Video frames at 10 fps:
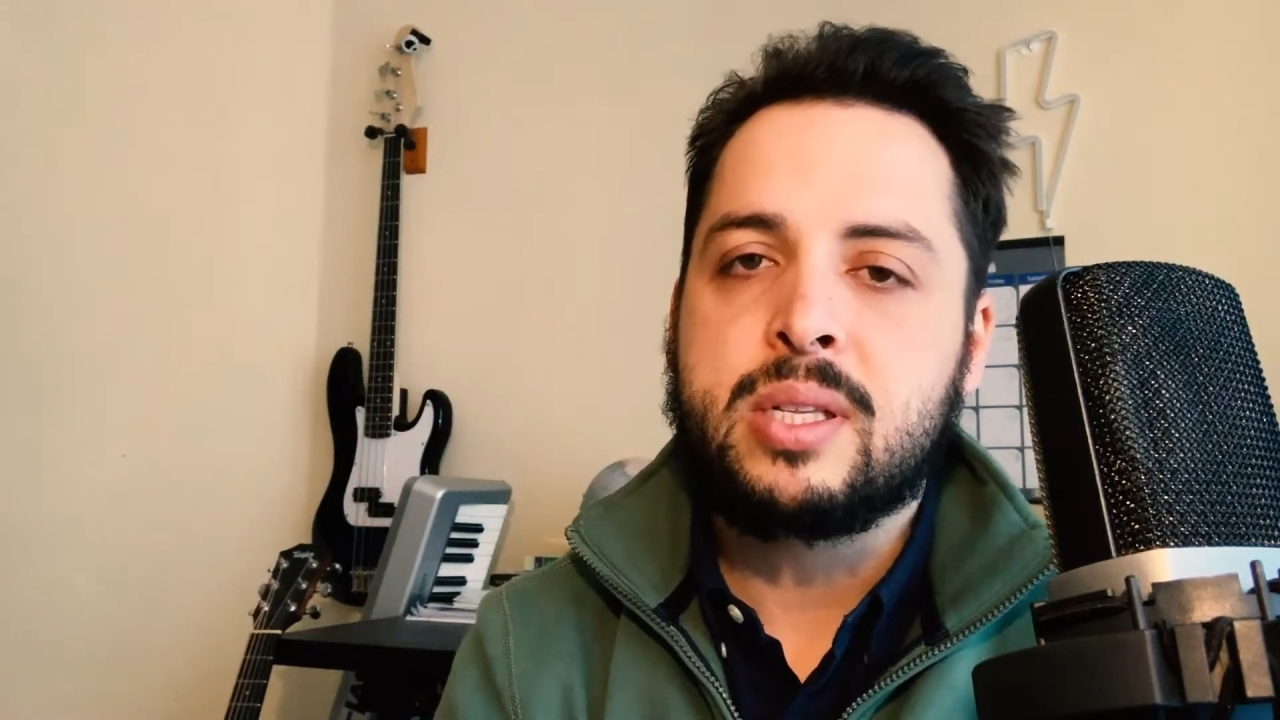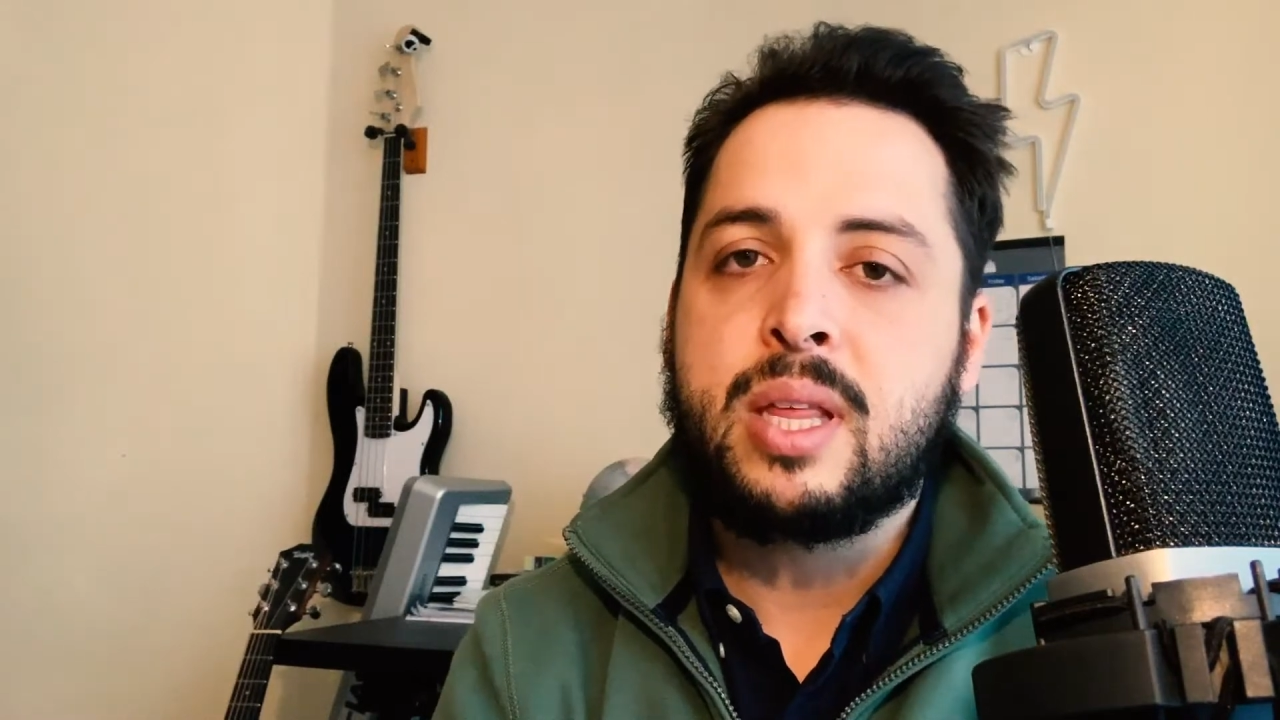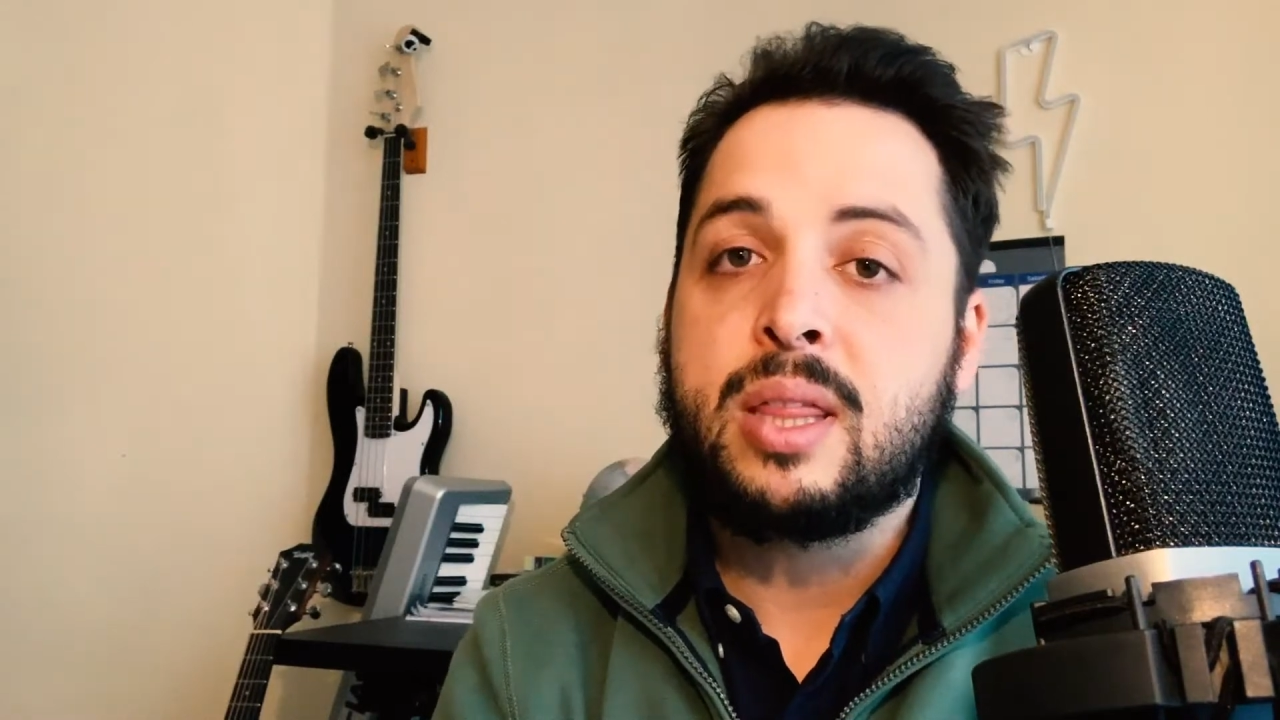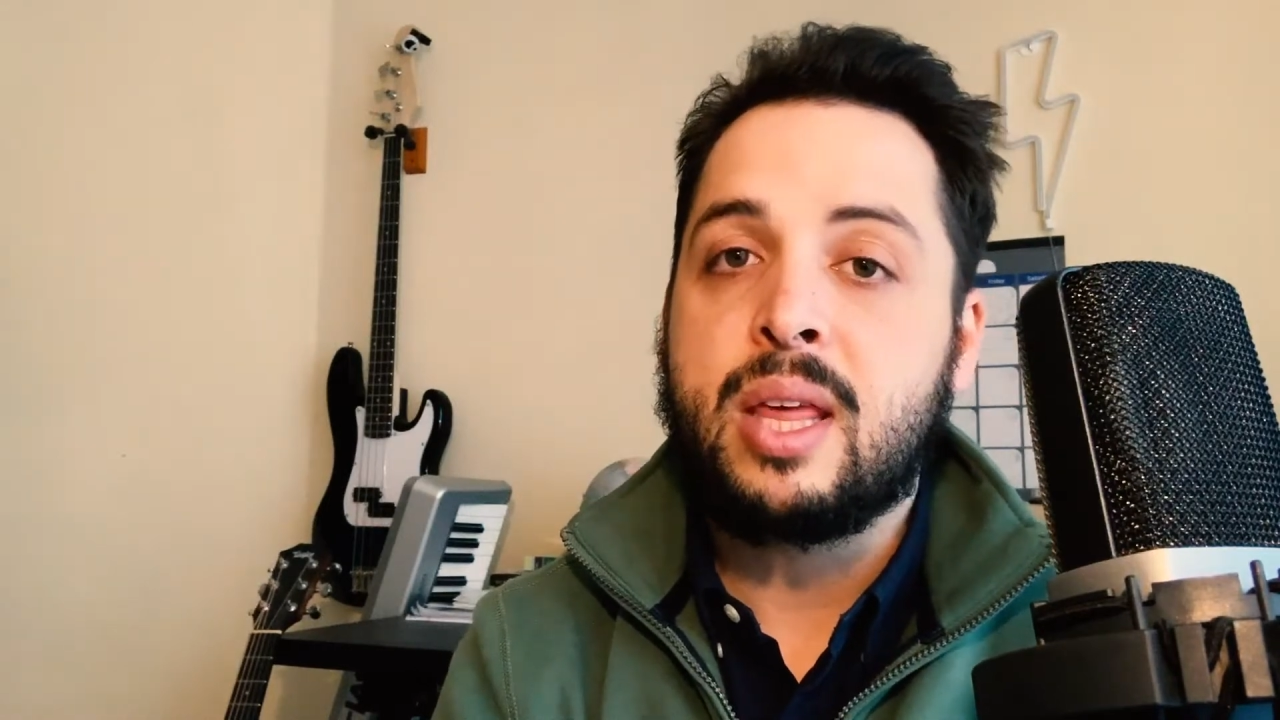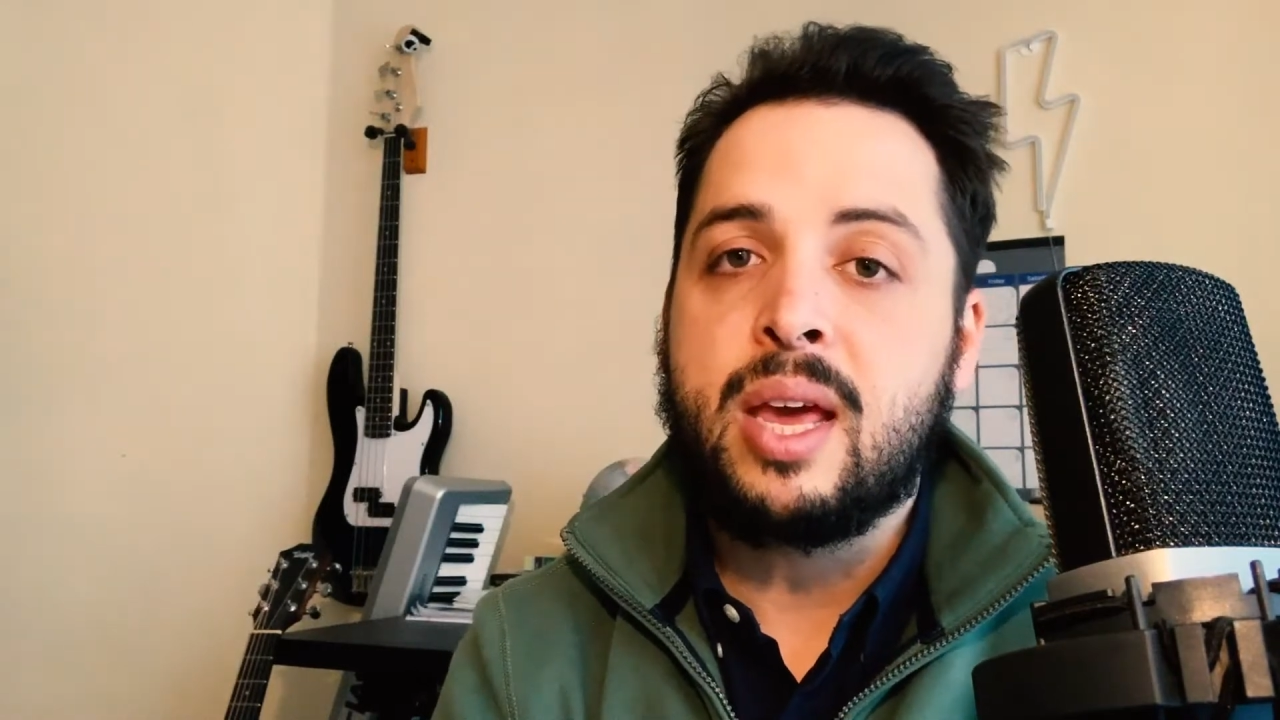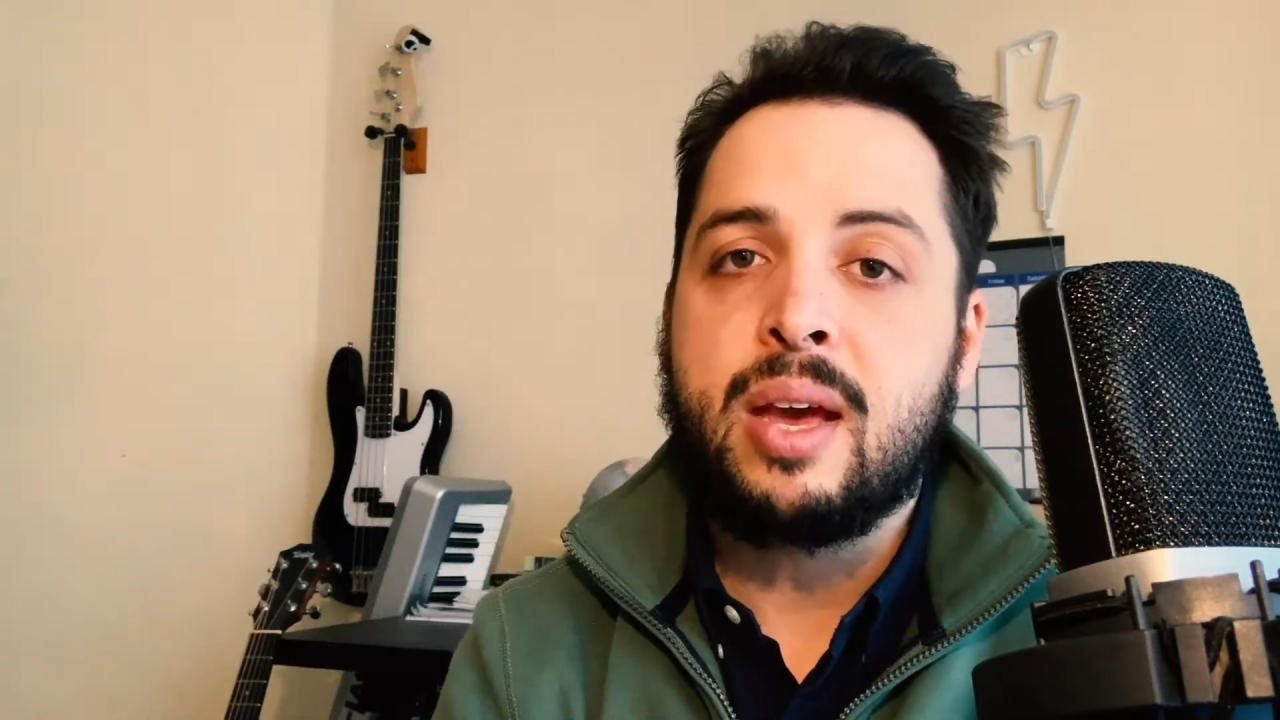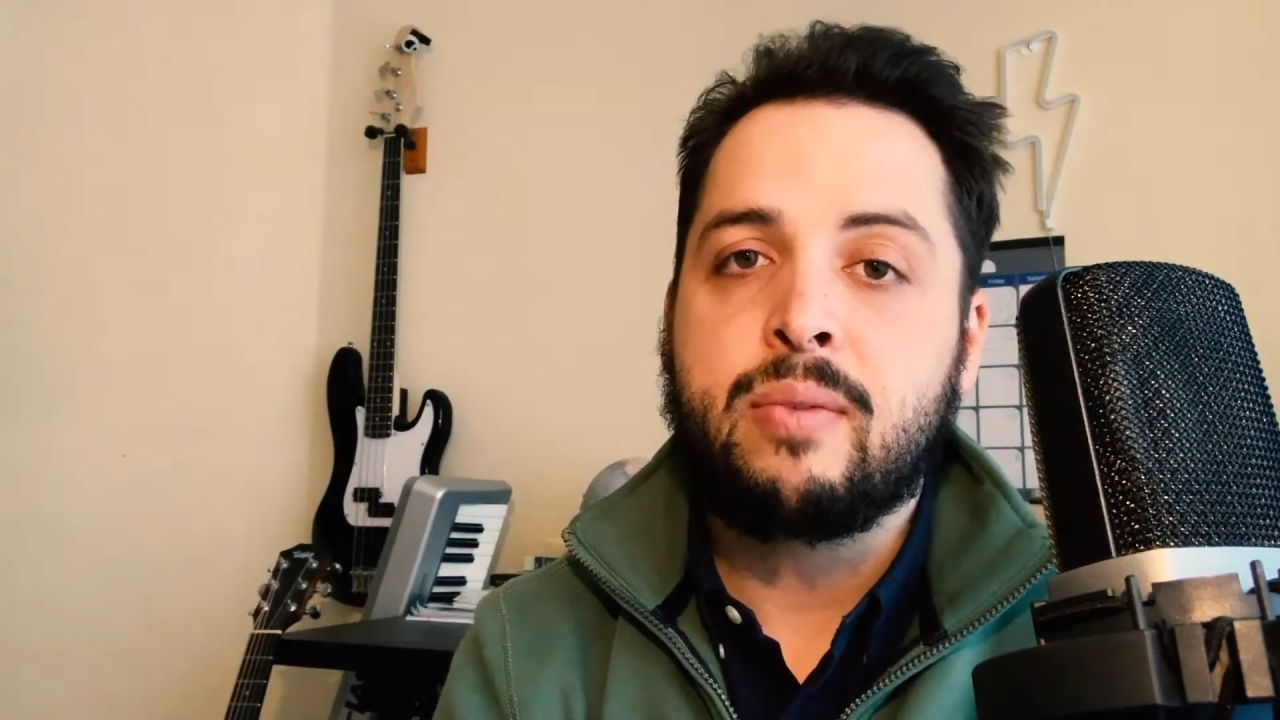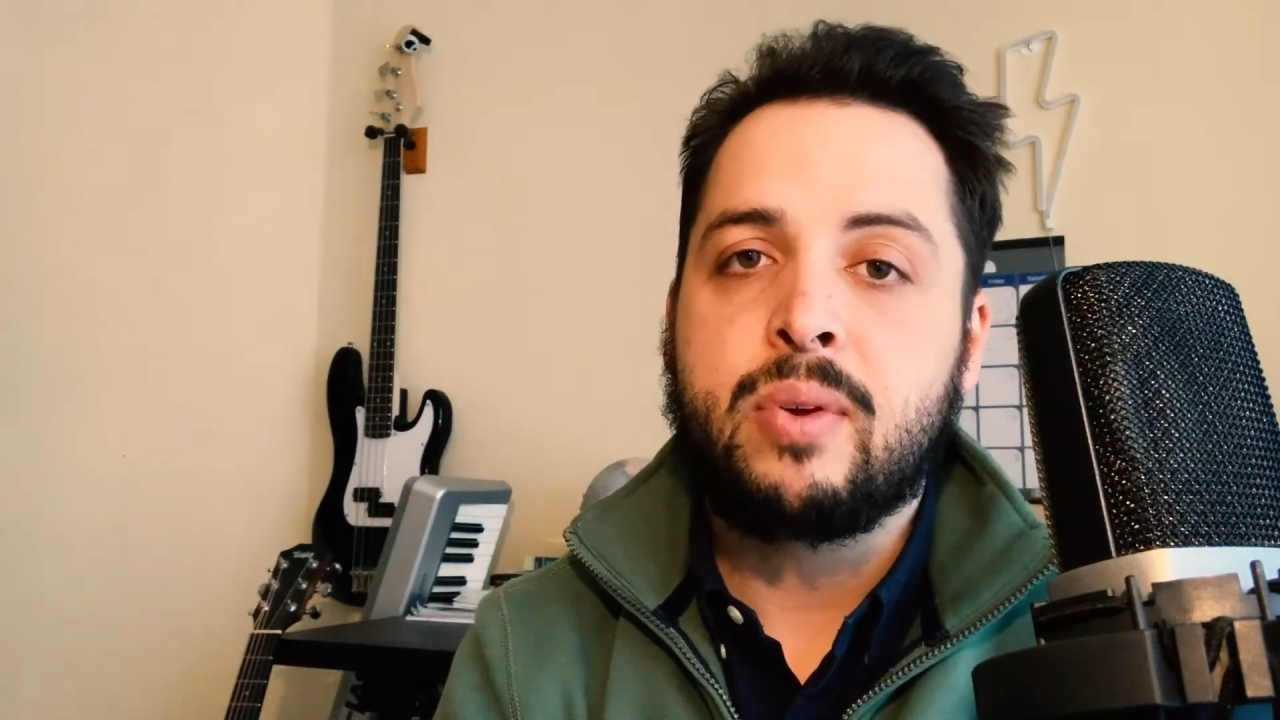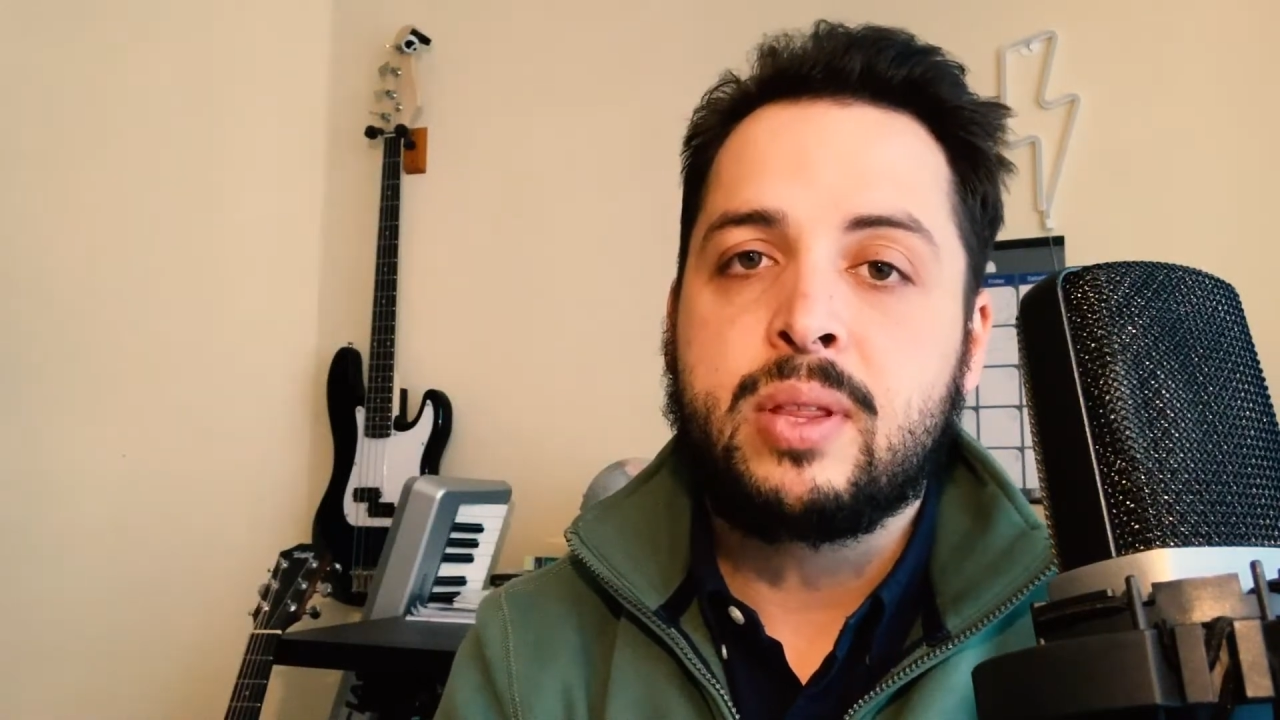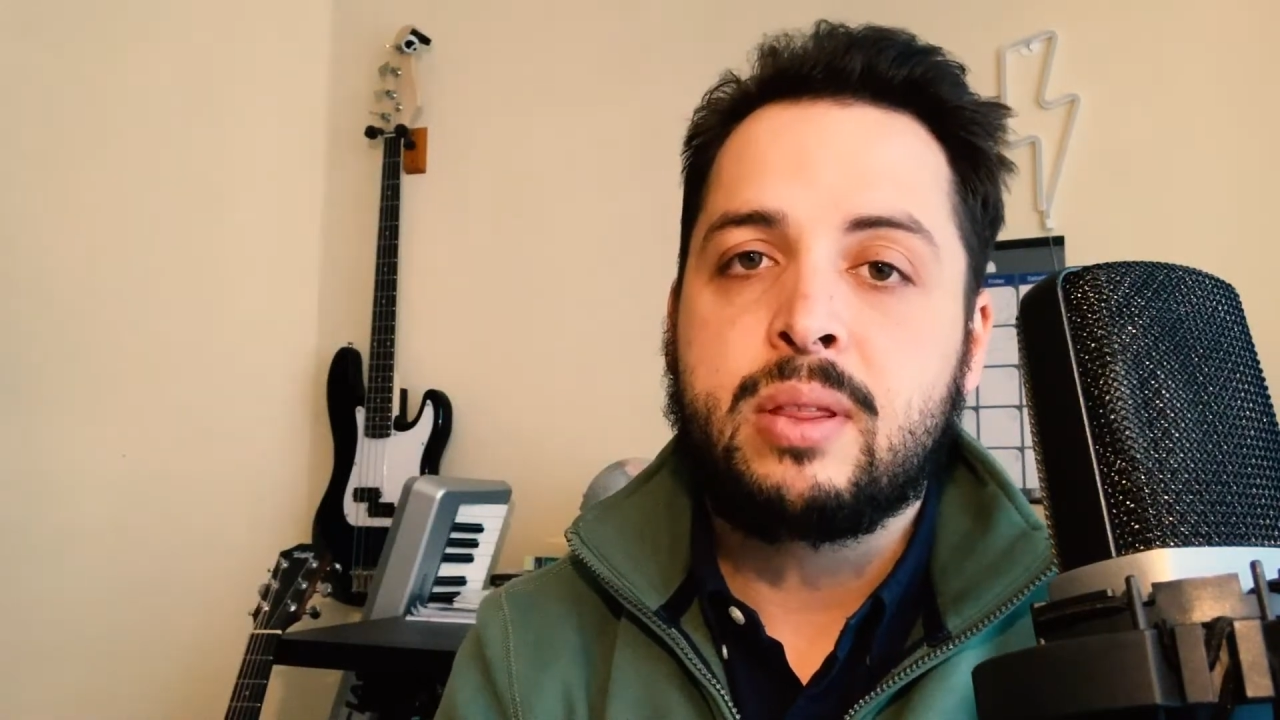that they
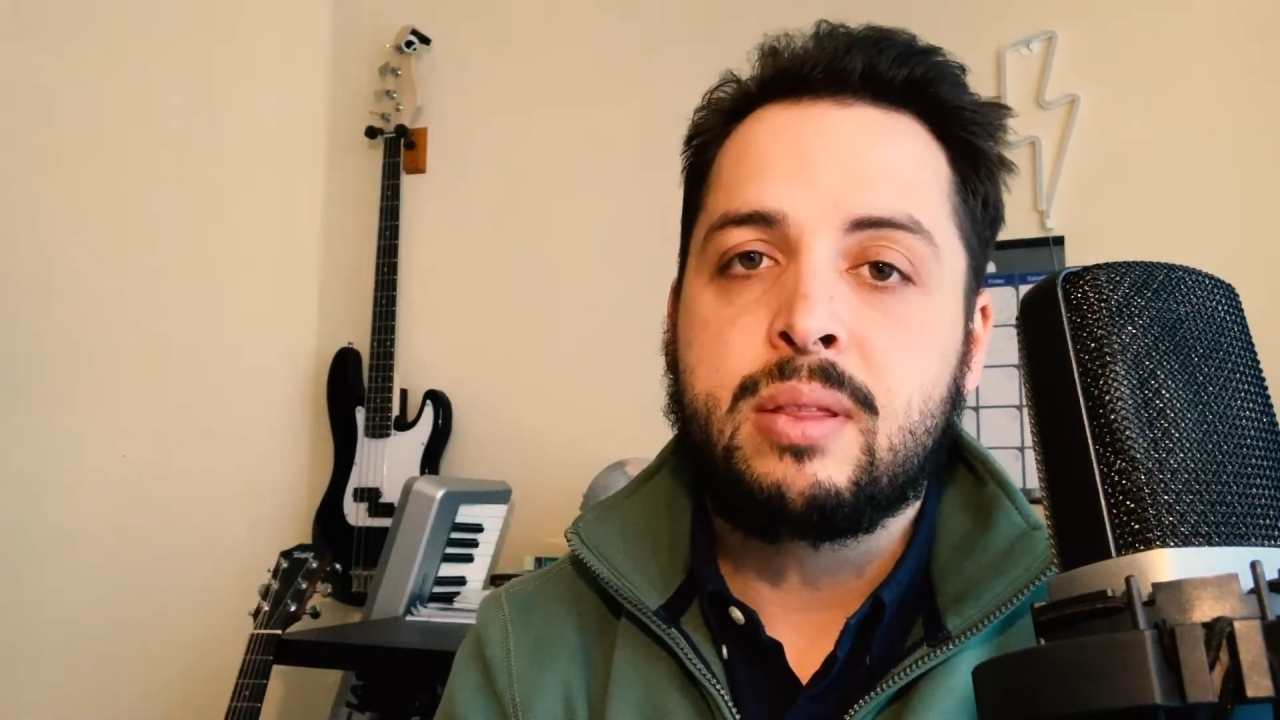have with